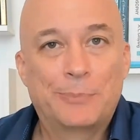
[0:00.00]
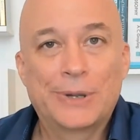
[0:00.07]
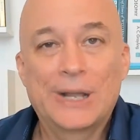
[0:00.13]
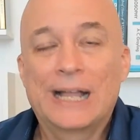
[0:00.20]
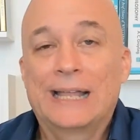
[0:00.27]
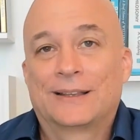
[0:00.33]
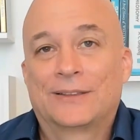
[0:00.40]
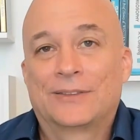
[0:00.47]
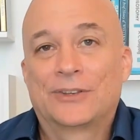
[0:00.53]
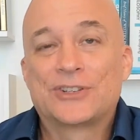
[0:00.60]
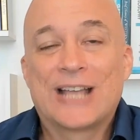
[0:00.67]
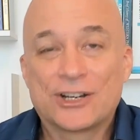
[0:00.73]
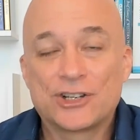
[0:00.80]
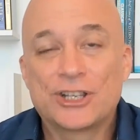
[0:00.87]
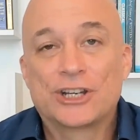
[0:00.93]
But there's
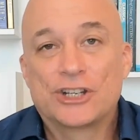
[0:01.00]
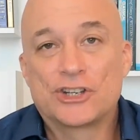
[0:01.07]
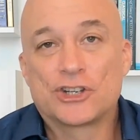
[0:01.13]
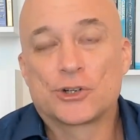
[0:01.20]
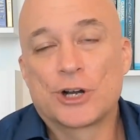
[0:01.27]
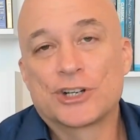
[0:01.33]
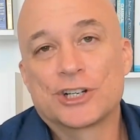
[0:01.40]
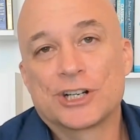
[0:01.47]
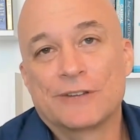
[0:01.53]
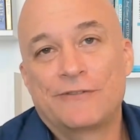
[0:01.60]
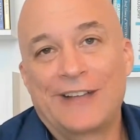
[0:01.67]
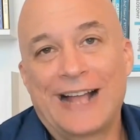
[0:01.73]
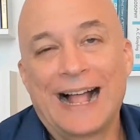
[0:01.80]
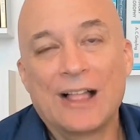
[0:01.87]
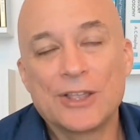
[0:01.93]
actually a destruction of
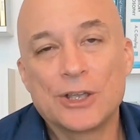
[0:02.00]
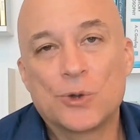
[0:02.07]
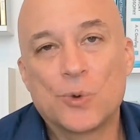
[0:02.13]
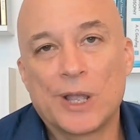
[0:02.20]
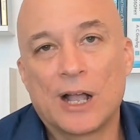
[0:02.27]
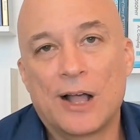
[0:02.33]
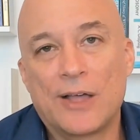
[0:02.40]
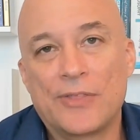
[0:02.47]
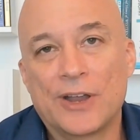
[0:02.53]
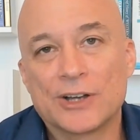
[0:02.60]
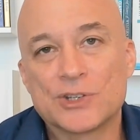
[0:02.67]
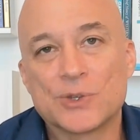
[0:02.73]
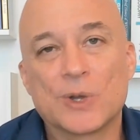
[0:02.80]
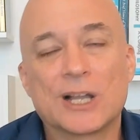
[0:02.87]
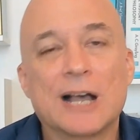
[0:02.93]
value going on there.
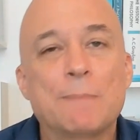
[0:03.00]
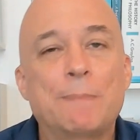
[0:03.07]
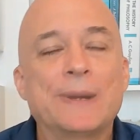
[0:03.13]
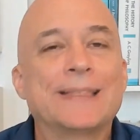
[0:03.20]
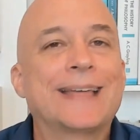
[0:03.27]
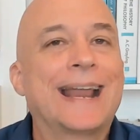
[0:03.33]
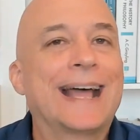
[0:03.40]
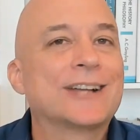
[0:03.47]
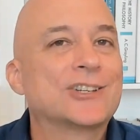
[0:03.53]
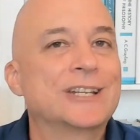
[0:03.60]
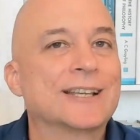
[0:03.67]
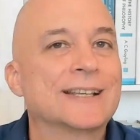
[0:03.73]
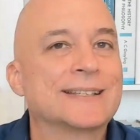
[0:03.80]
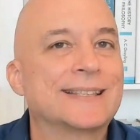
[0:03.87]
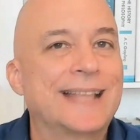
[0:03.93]
So a company that actually
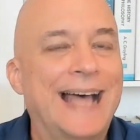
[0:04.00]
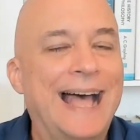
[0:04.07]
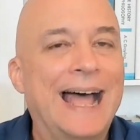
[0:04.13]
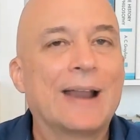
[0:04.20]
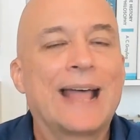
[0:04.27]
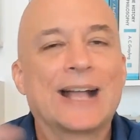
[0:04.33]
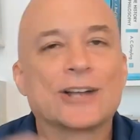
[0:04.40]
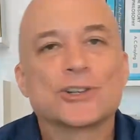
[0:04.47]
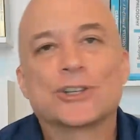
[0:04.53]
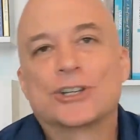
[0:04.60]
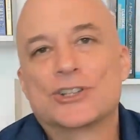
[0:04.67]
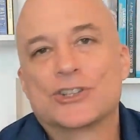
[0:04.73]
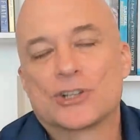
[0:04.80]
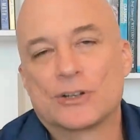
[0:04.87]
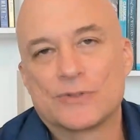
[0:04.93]
does that actually
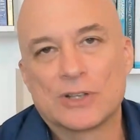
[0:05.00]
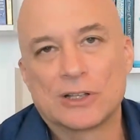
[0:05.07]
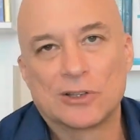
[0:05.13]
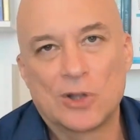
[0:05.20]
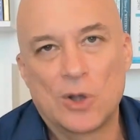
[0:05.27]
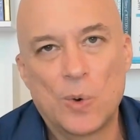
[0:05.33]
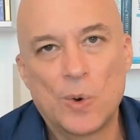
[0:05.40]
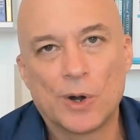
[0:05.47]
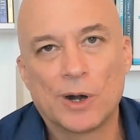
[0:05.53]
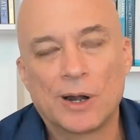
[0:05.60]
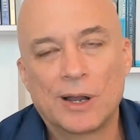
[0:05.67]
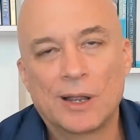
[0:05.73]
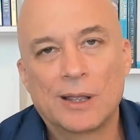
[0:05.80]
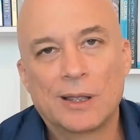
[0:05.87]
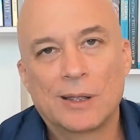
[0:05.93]
deserves a lower
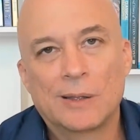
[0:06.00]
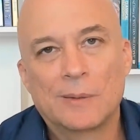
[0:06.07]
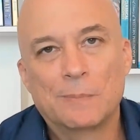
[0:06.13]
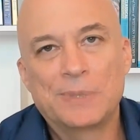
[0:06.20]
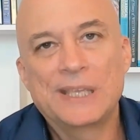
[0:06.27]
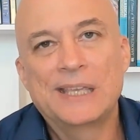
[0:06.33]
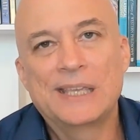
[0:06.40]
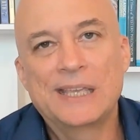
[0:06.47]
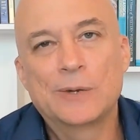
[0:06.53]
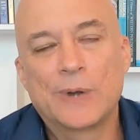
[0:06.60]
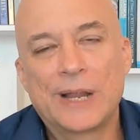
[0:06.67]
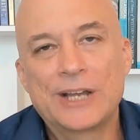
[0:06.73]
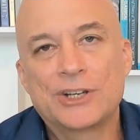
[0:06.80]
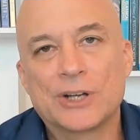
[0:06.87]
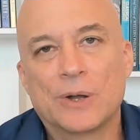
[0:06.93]
PE
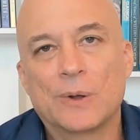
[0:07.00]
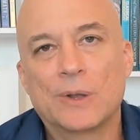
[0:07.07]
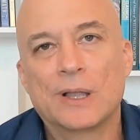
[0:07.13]
ratio.